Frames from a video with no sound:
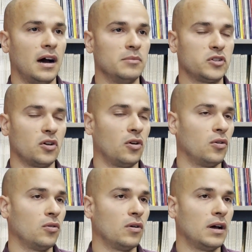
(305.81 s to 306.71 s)

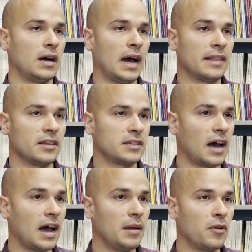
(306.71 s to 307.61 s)
So at the
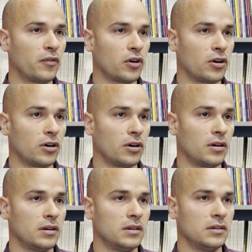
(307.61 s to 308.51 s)
time of her
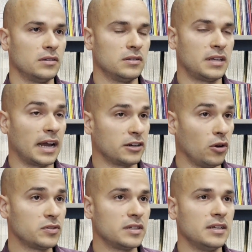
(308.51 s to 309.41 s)

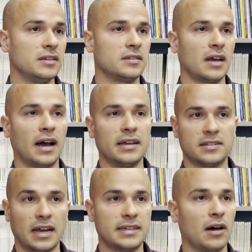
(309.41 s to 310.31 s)
diagnoses, I
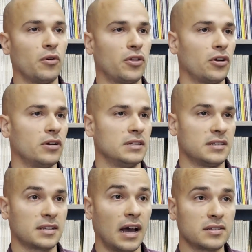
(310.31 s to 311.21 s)
sat down with her and
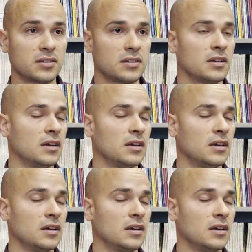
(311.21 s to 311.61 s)
discussed